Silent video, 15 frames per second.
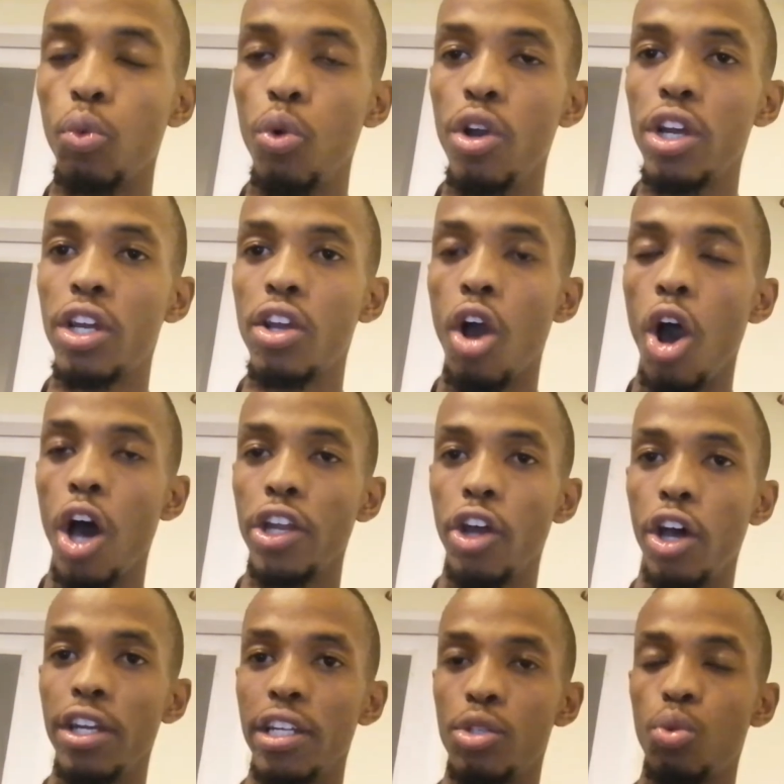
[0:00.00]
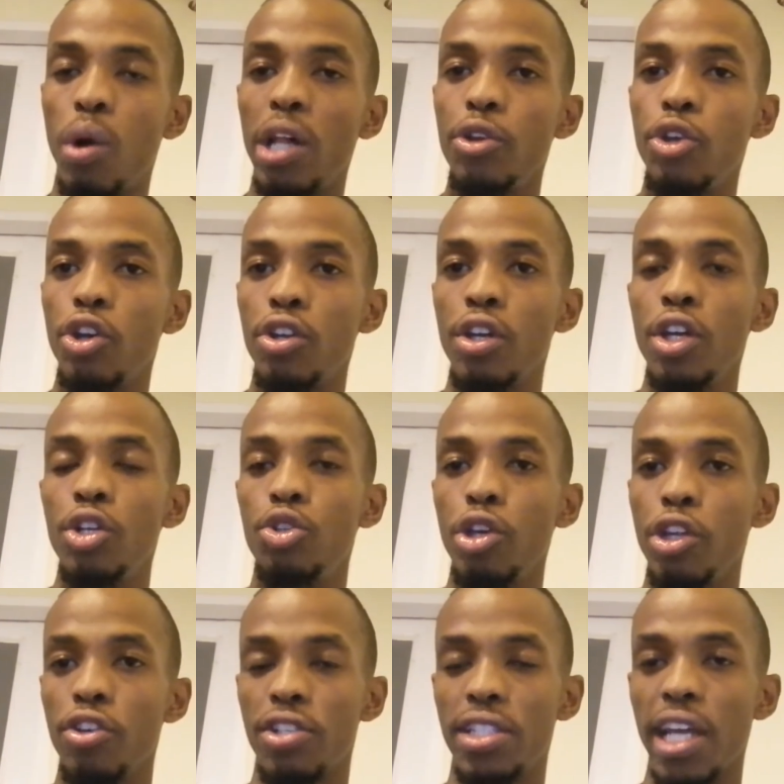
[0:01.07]
work hard on it while you're
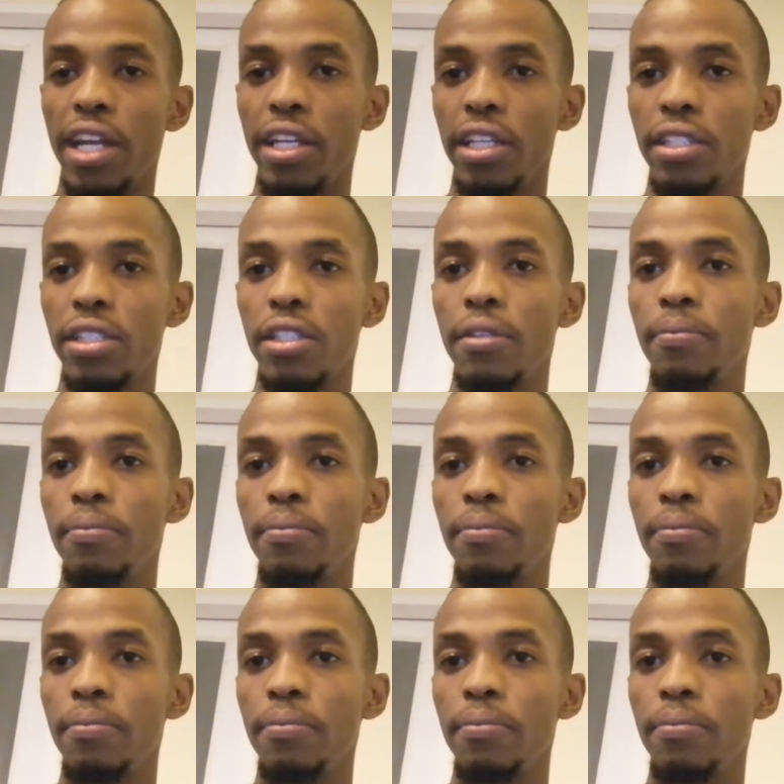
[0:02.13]
doing your studies.